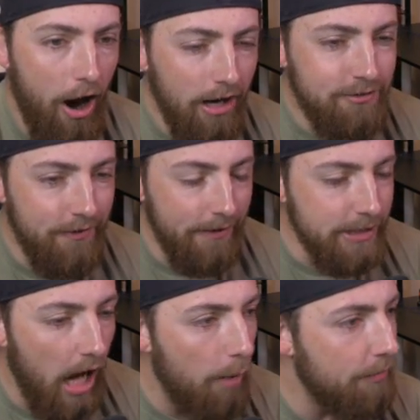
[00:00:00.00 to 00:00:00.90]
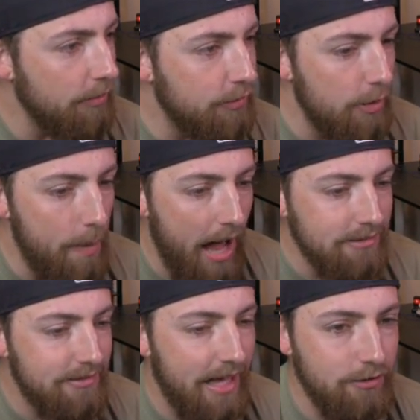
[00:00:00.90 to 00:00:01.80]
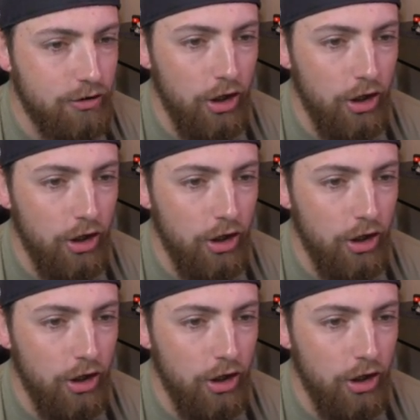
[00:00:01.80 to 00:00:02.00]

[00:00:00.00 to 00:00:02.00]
All right, so there you go. There's the new batting stance.